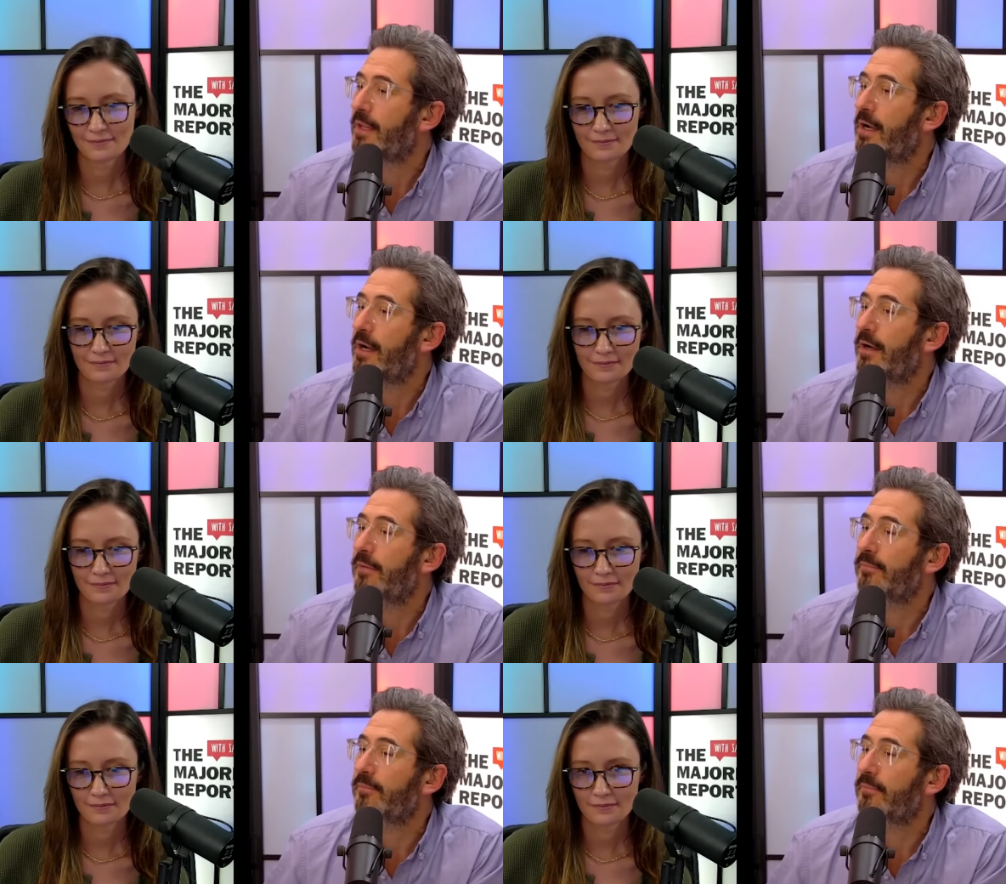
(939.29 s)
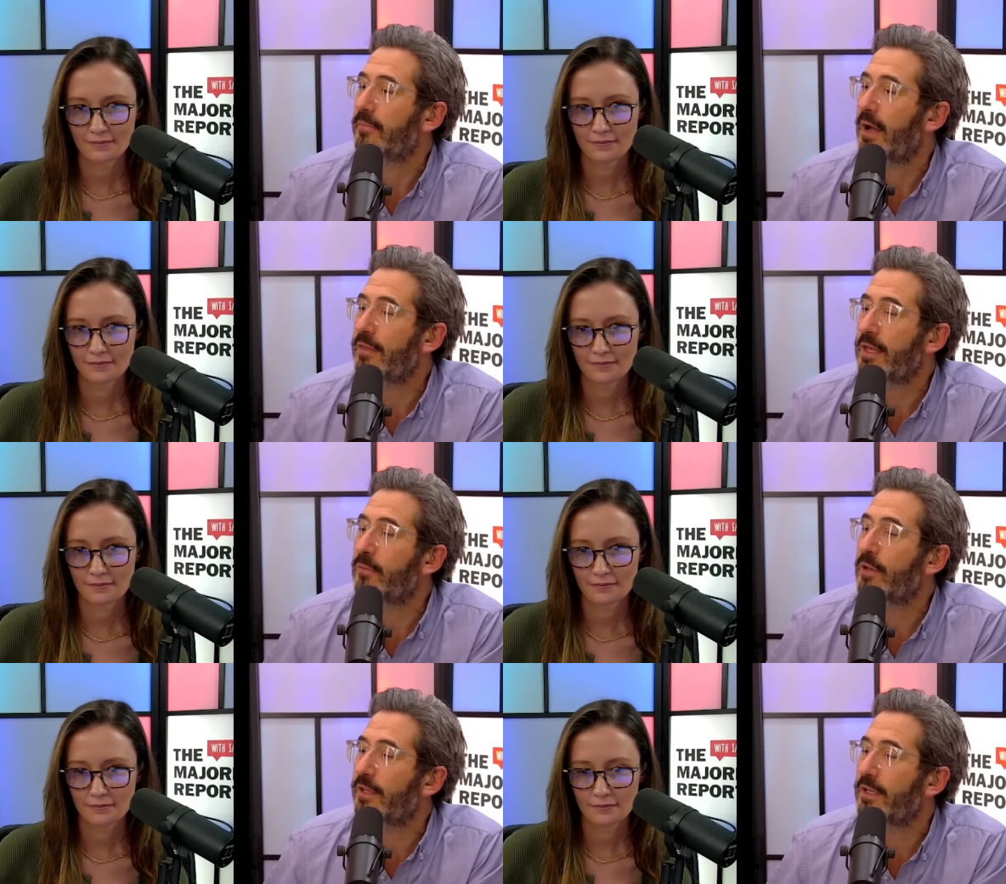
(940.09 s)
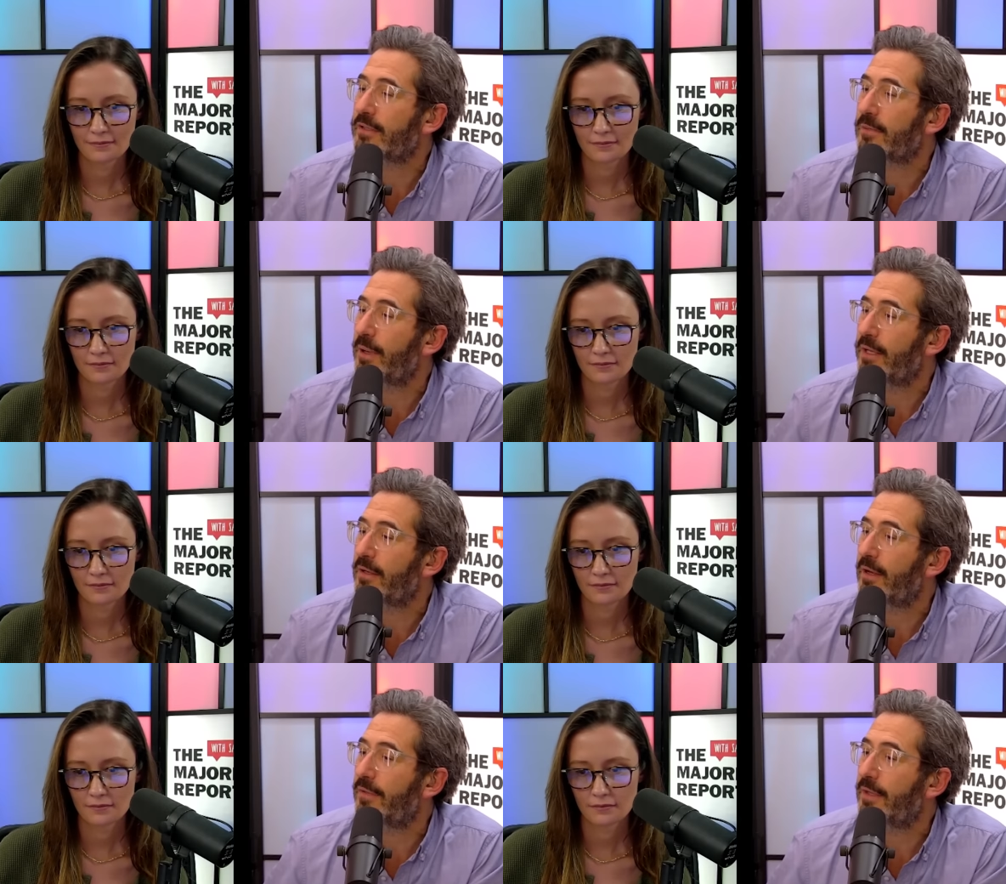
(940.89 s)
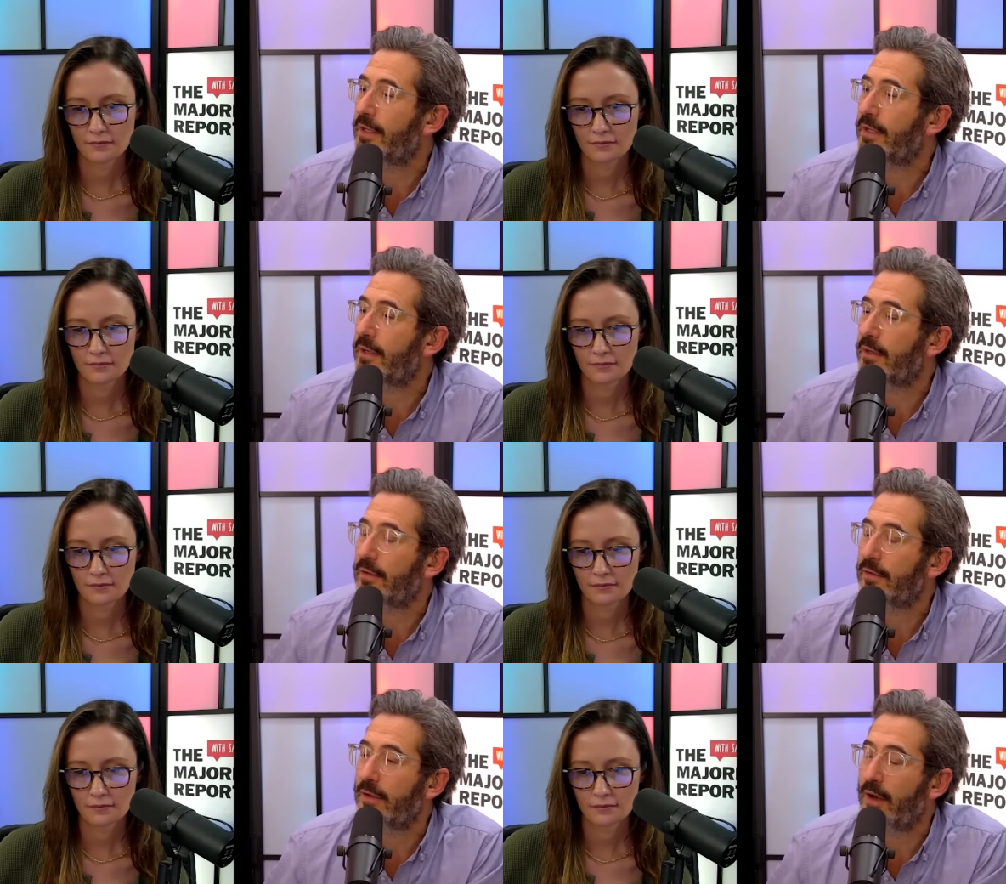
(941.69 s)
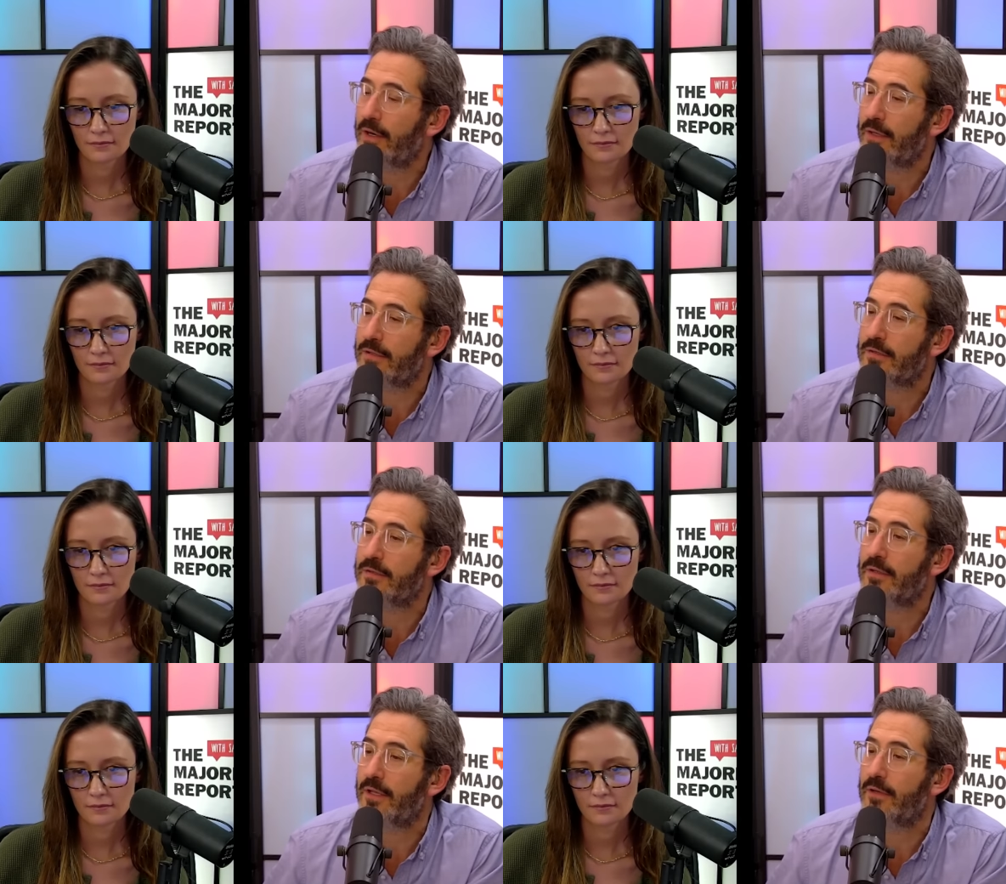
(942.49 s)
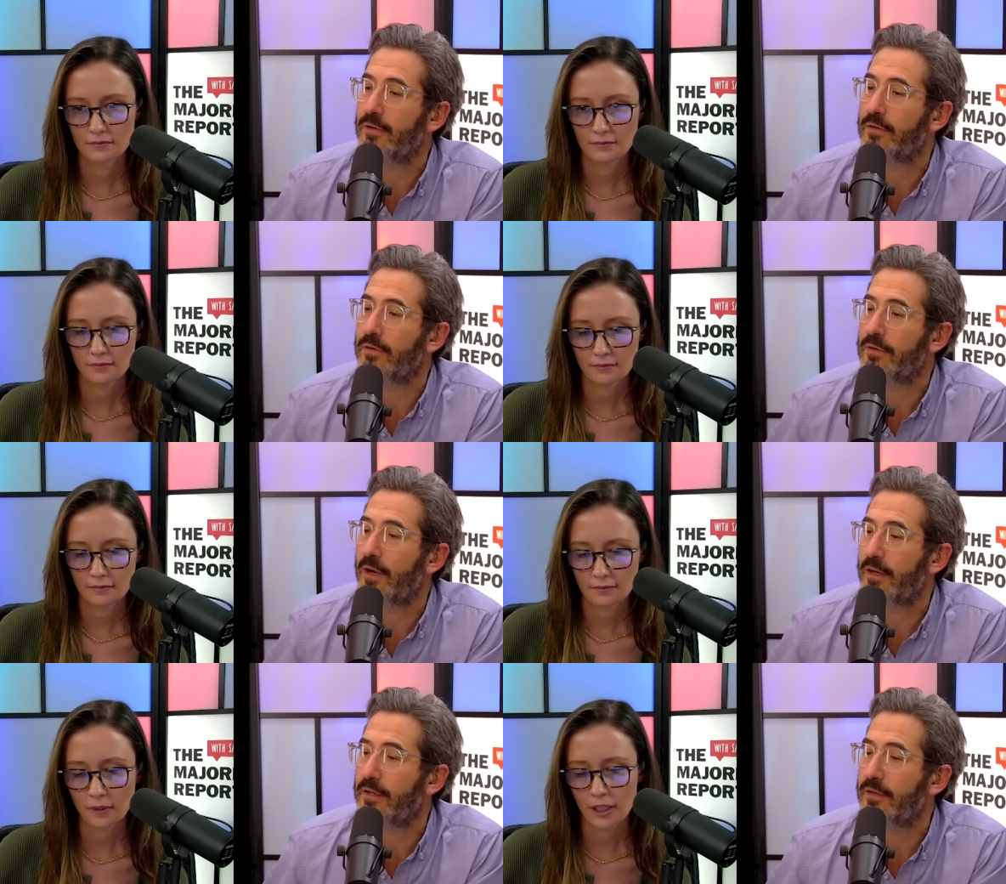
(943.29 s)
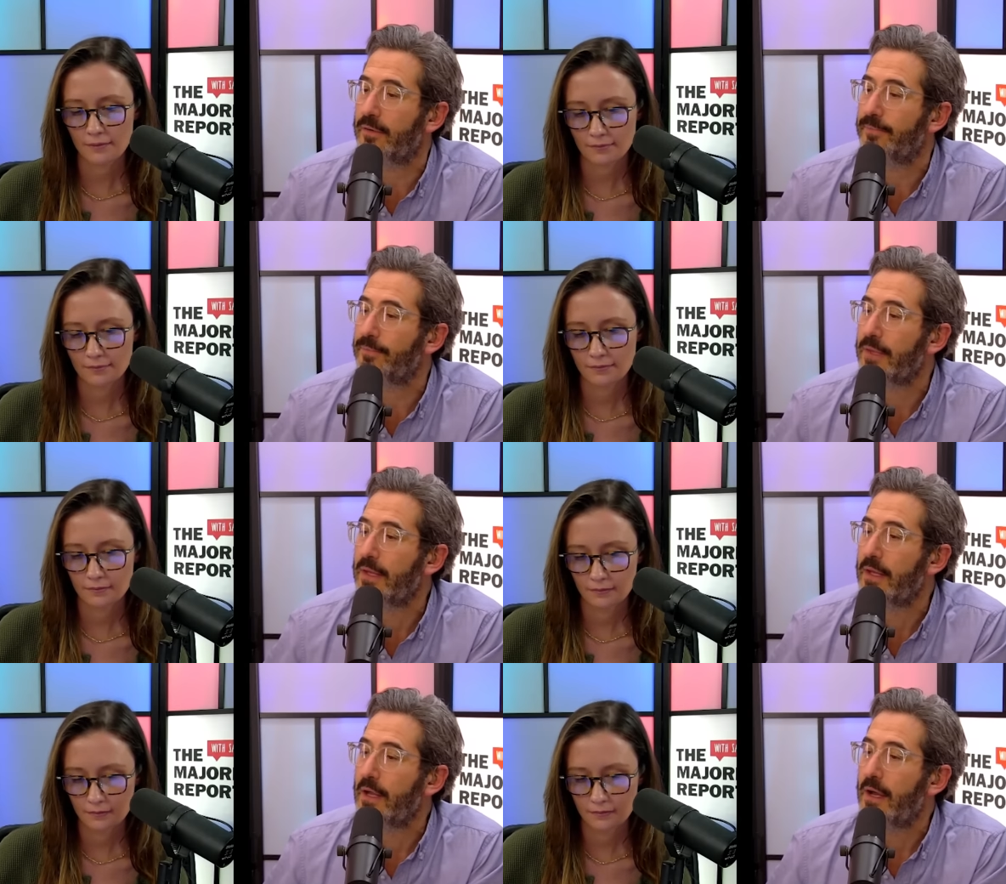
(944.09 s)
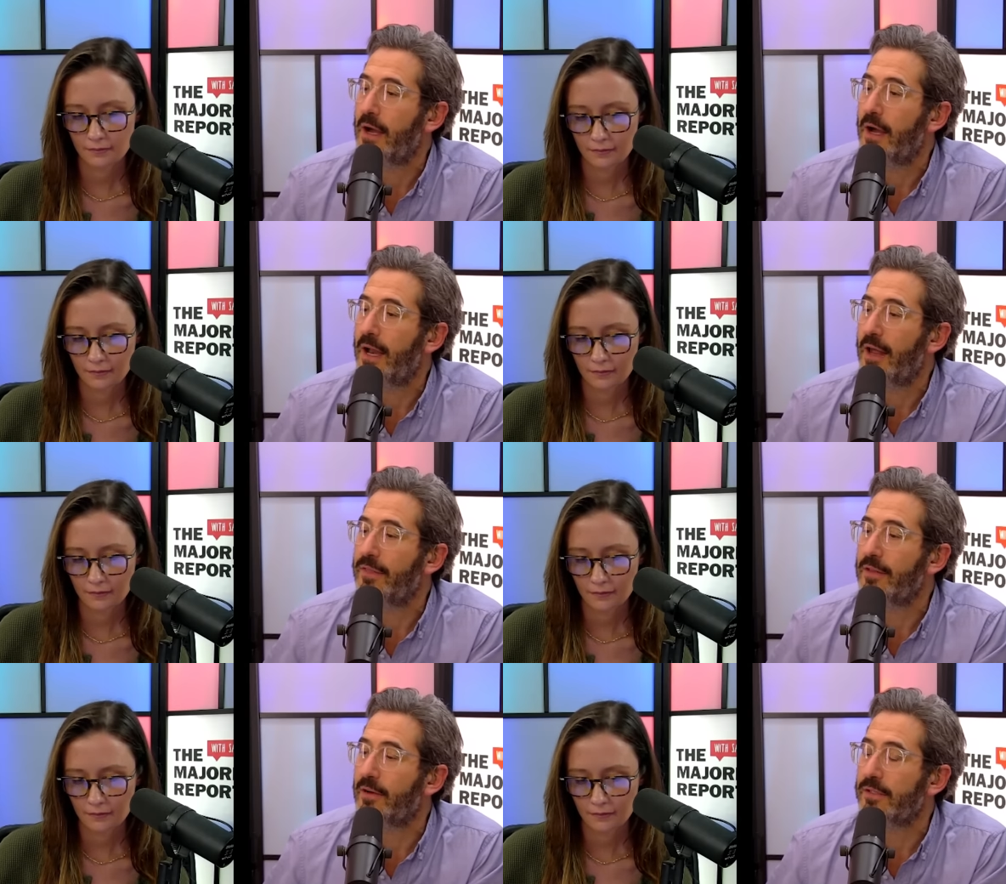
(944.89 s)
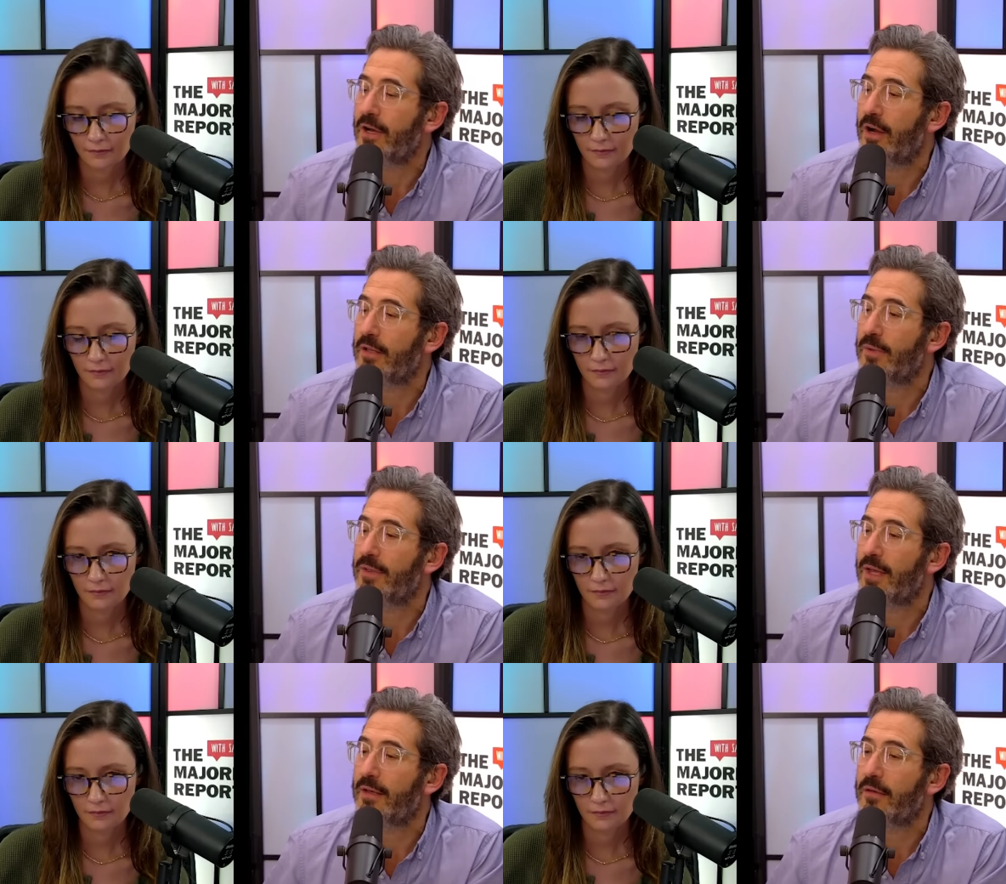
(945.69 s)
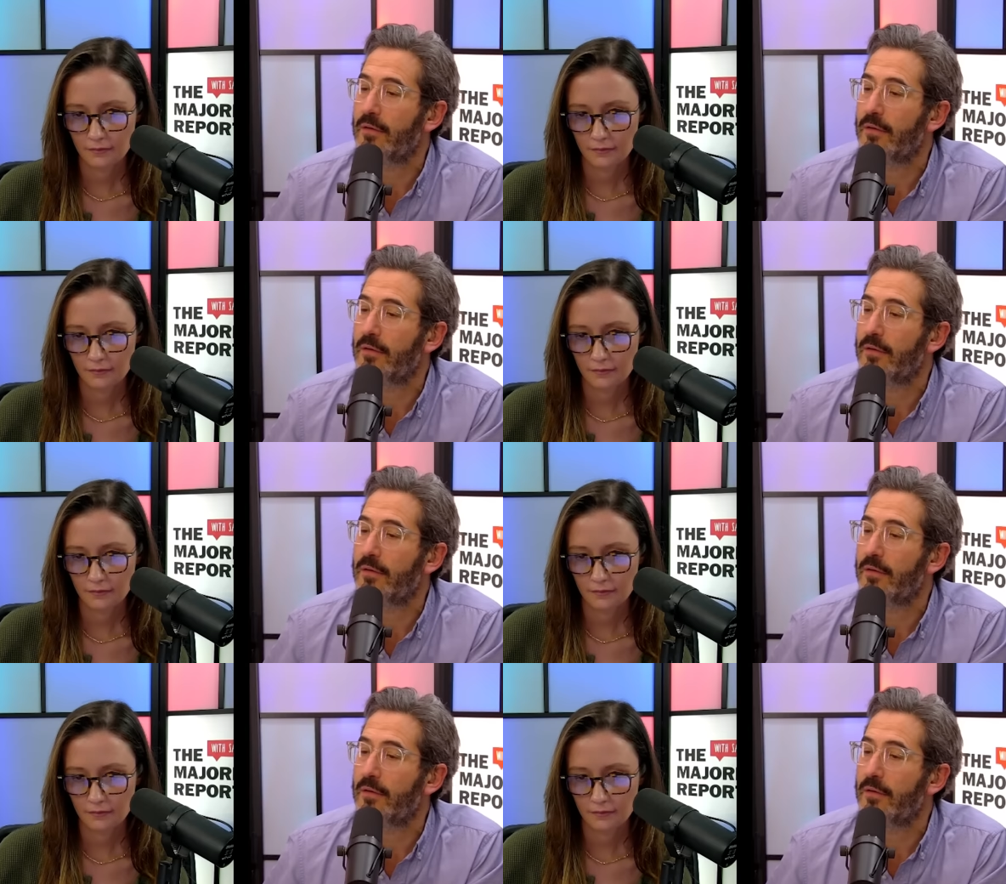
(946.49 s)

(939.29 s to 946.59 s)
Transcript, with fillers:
Speaker 1: Um, I think it really does depend on the uh, the audience that you're you're talking right. to, uh, and I think there is an argument that